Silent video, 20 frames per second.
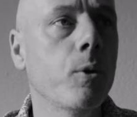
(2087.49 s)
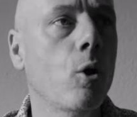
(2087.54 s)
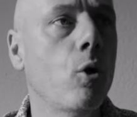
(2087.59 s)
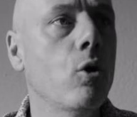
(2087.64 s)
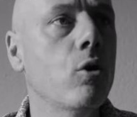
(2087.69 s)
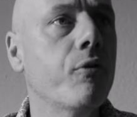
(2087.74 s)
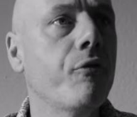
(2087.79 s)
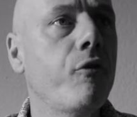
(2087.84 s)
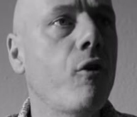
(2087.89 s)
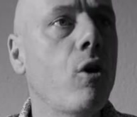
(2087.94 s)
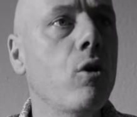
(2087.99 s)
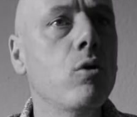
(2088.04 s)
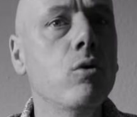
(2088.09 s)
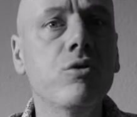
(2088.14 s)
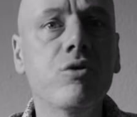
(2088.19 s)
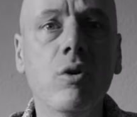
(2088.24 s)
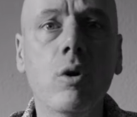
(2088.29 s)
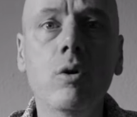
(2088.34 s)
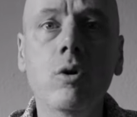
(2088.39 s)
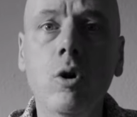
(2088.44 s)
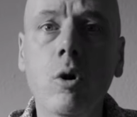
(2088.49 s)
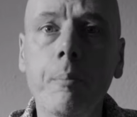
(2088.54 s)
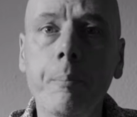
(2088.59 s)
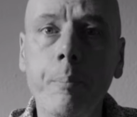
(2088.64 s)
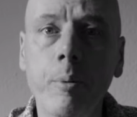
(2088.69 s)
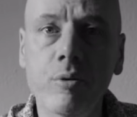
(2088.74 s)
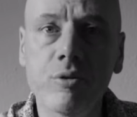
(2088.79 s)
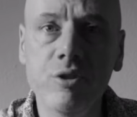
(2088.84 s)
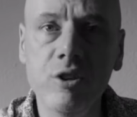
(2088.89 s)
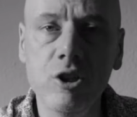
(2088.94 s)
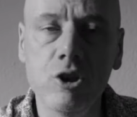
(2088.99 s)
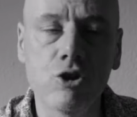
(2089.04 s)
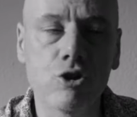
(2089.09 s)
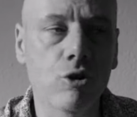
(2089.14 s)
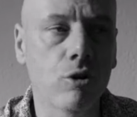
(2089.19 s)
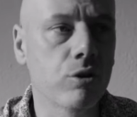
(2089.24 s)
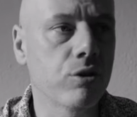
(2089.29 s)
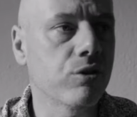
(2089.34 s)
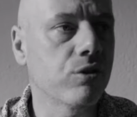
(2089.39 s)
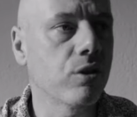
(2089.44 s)
or focus on
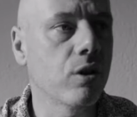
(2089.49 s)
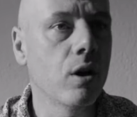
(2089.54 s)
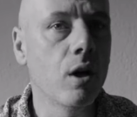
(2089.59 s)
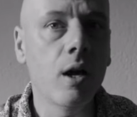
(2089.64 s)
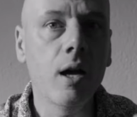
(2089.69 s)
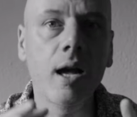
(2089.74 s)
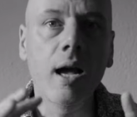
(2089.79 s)
compositions.